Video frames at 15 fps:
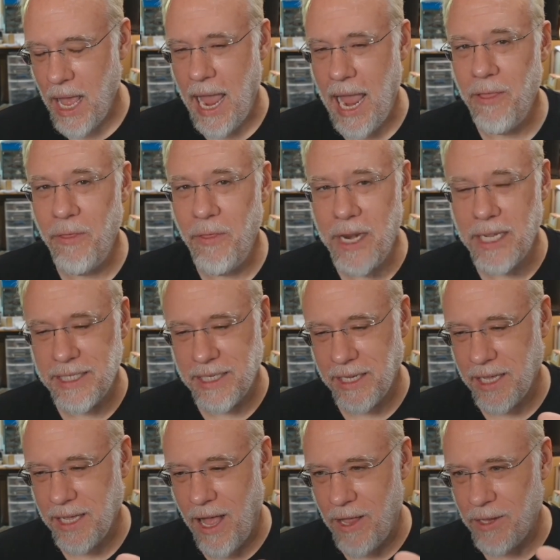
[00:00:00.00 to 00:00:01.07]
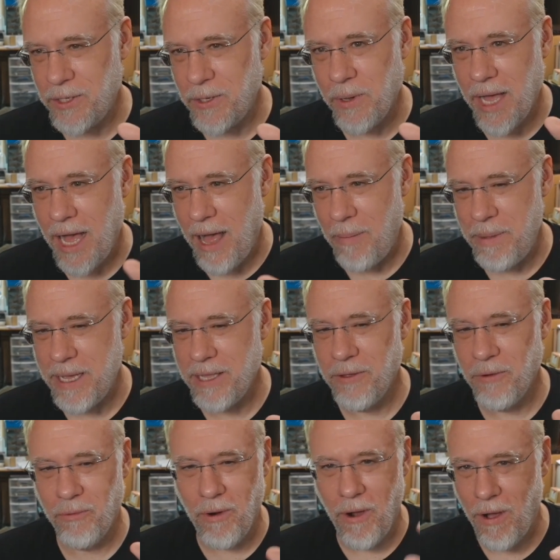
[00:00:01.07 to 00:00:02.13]
And then it's also copying
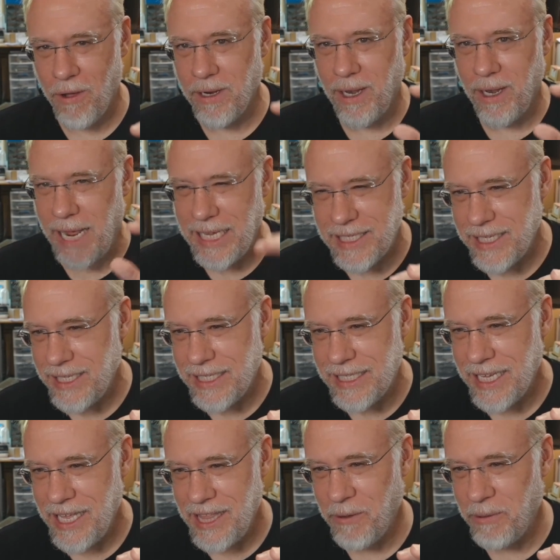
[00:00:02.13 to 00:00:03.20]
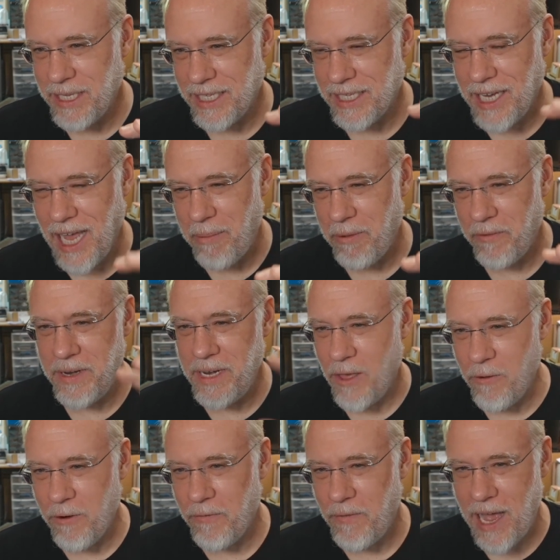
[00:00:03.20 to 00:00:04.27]
the wrong license that was at the top of
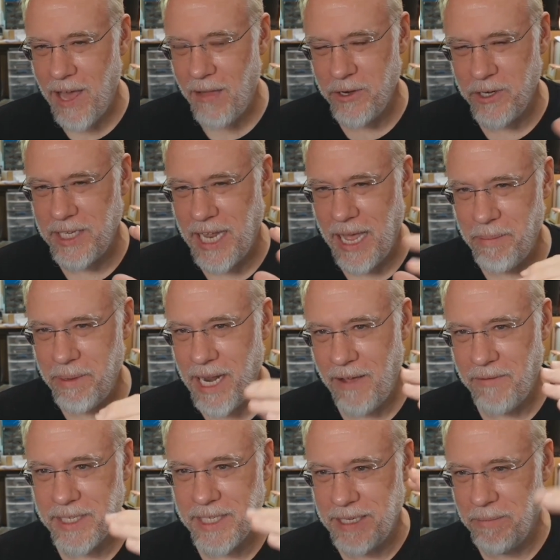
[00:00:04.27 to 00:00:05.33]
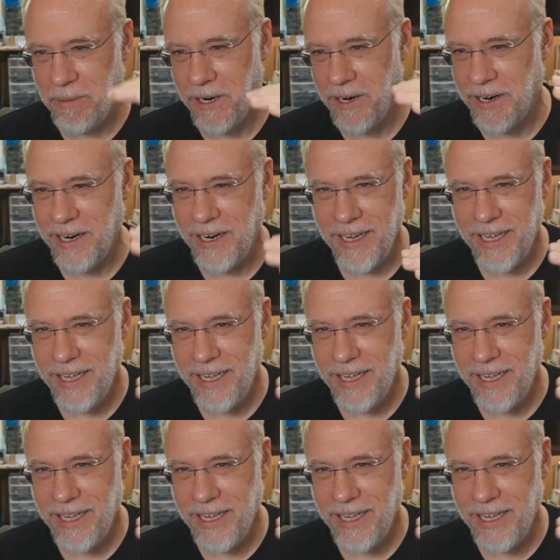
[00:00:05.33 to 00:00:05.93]
another file that just happened to have a similar.